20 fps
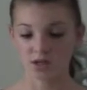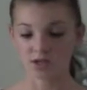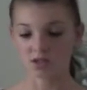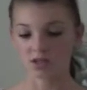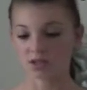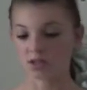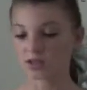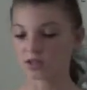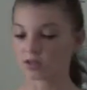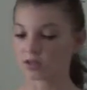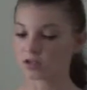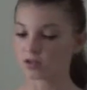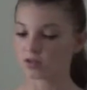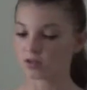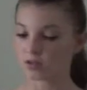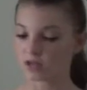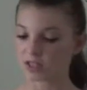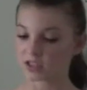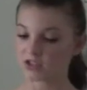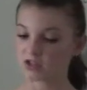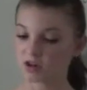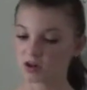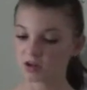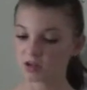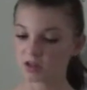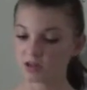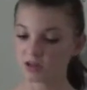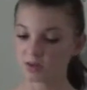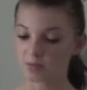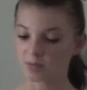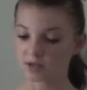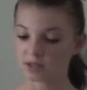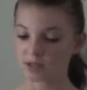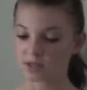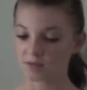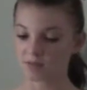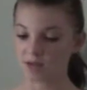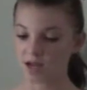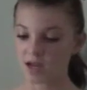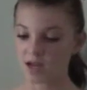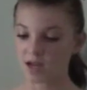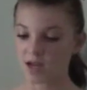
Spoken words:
To conclude, I strongly believe